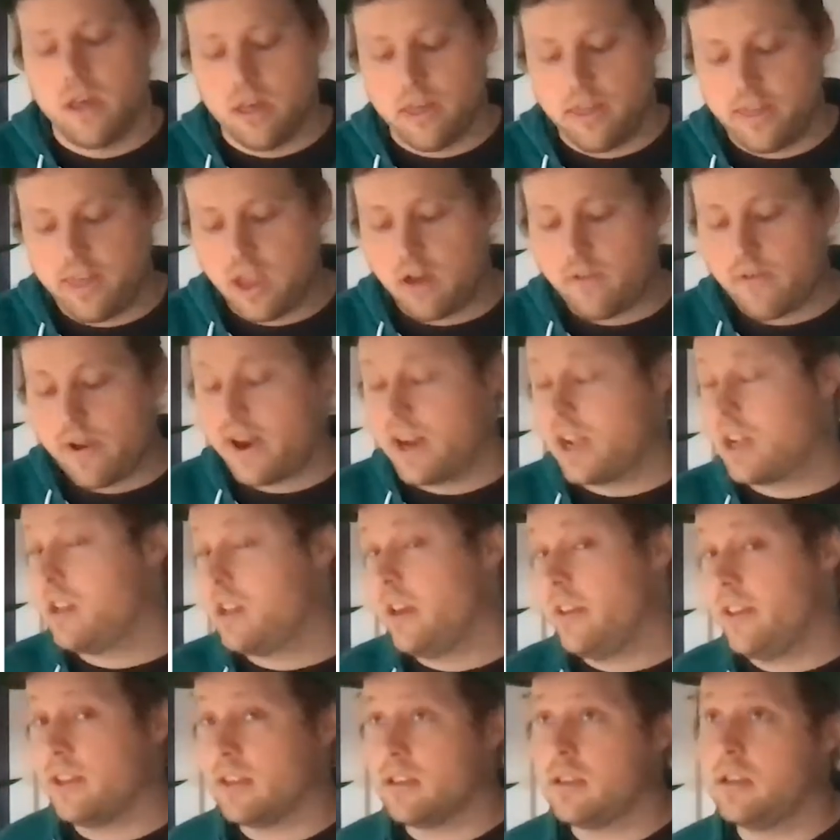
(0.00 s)

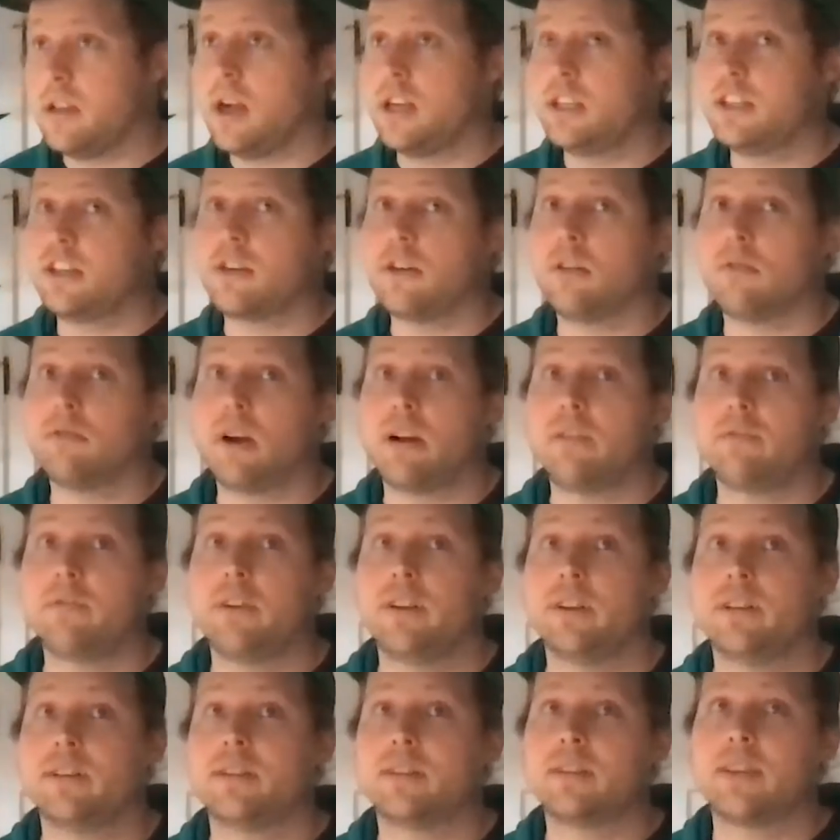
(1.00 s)
theoretically this logical
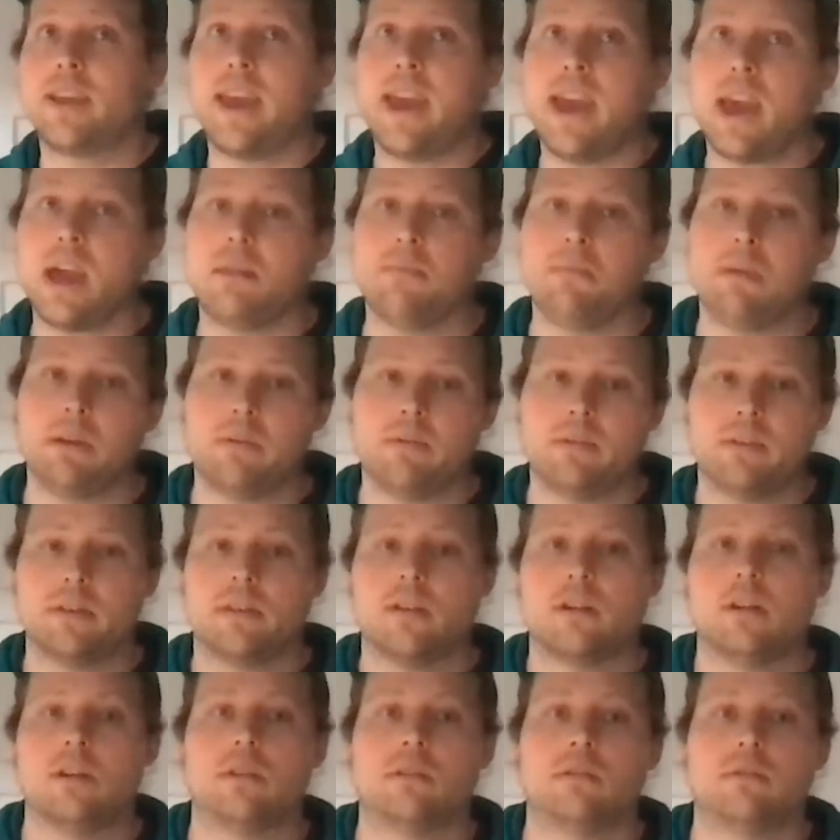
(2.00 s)
reference can be
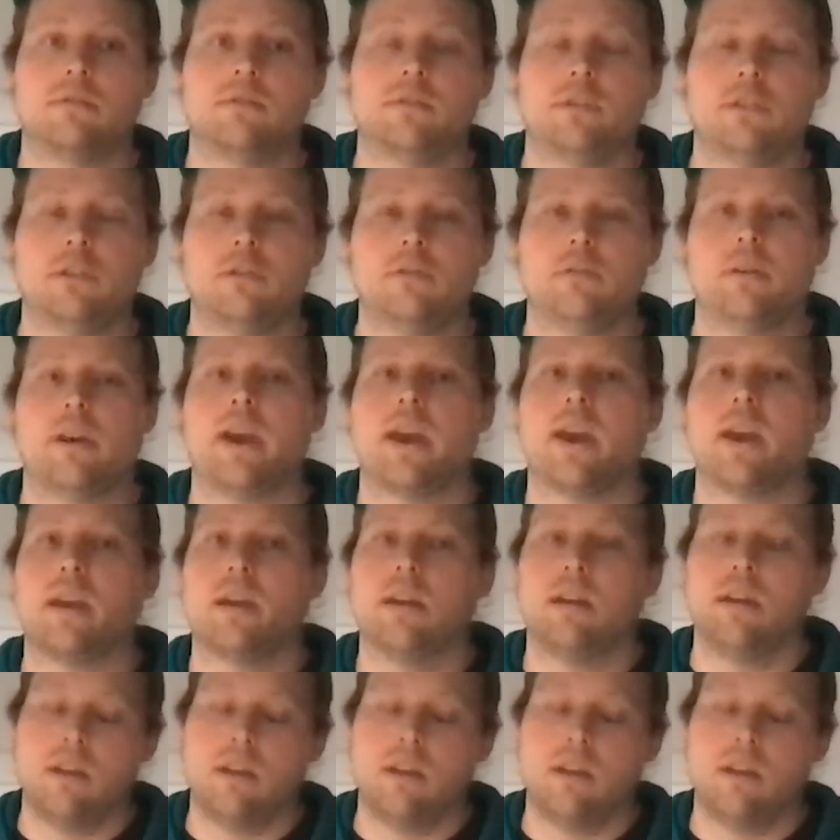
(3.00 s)
resolved to